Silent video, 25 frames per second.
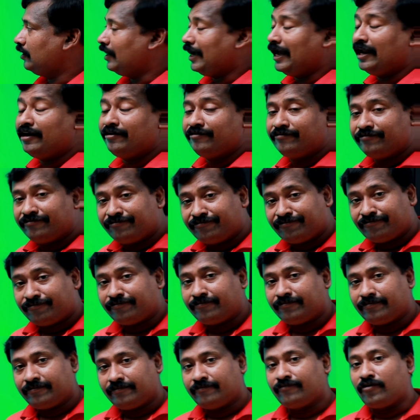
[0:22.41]
and
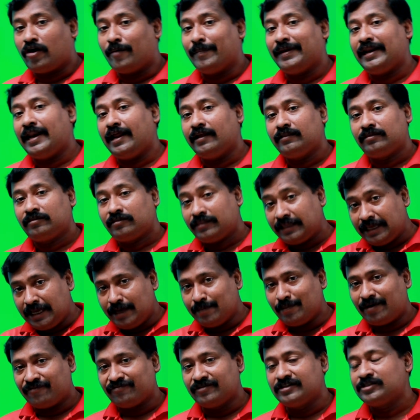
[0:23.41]
form a
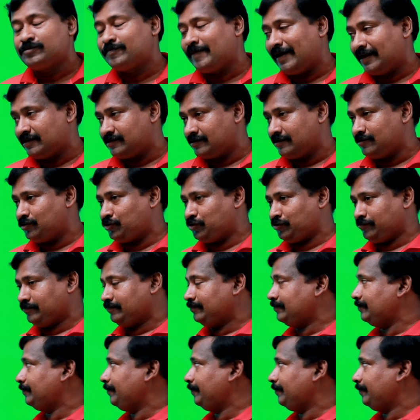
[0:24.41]
theme of this passage.